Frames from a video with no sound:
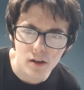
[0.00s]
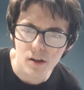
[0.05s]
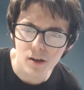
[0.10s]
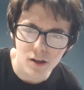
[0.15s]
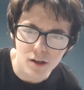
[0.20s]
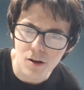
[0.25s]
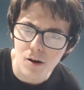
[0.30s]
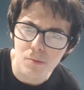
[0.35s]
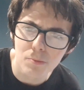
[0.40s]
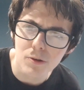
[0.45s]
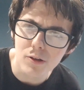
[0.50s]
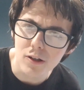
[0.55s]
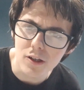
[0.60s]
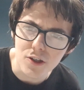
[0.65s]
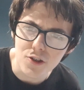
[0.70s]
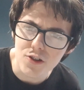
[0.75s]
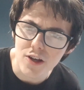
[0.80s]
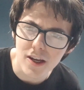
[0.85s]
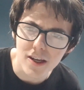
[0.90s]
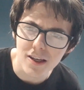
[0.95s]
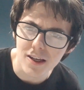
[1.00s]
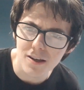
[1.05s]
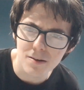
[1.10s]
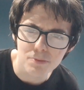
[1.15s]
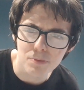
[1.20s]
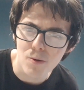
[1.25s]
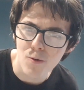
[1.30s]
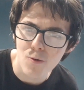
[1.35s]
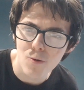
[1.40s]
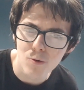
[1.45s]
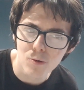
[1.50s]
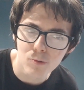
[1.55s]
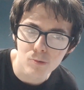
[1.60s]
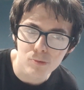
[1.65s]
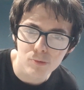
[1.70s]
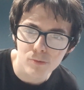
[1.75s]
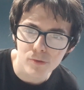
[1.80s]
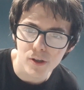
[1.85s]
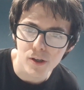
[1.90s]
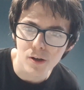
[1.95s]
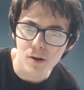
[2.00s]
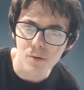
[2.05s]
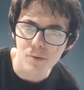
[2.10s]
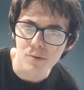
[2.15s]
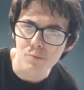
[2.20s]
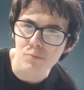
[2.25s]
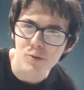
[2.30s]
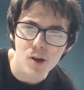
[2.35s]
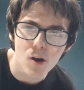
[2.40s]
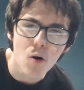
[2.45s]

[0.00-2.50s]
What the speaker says: bloody Jake Paul, we